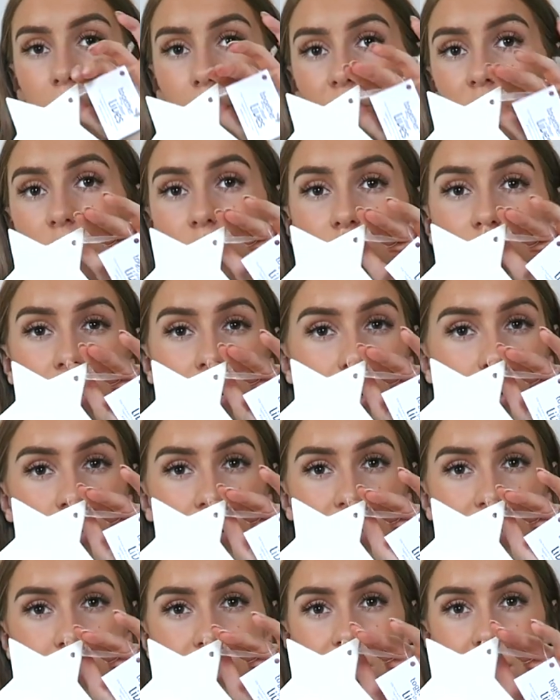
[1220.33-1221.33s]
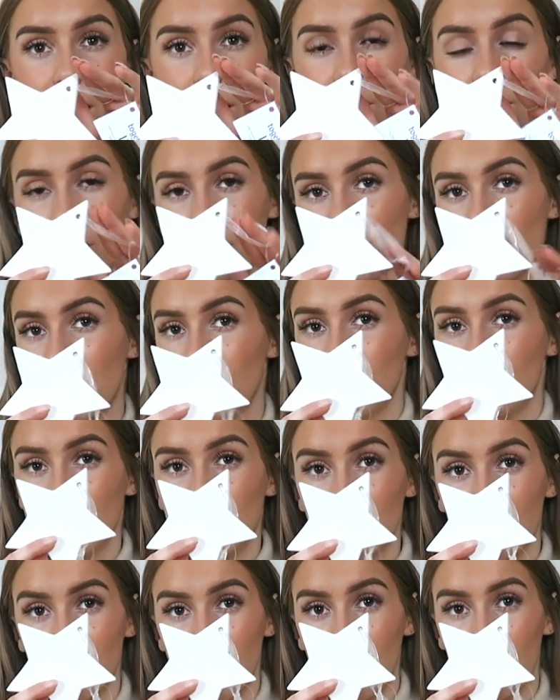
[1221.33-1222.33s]
and then we've got a cute little Christmas decoration
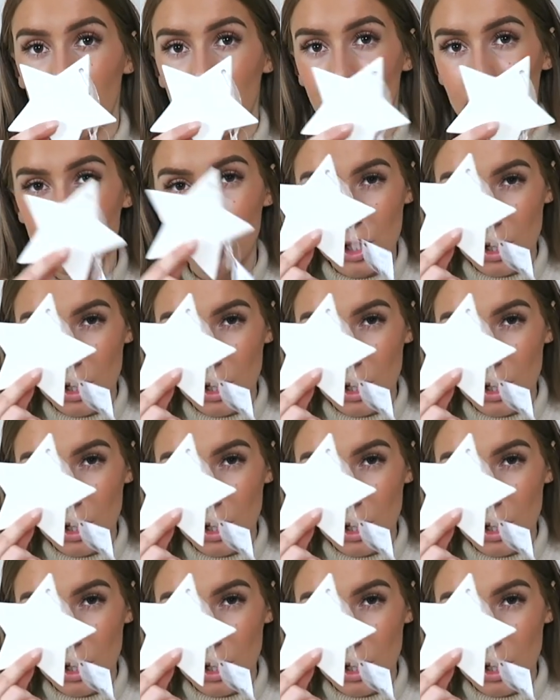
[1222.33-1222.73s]
to remember it.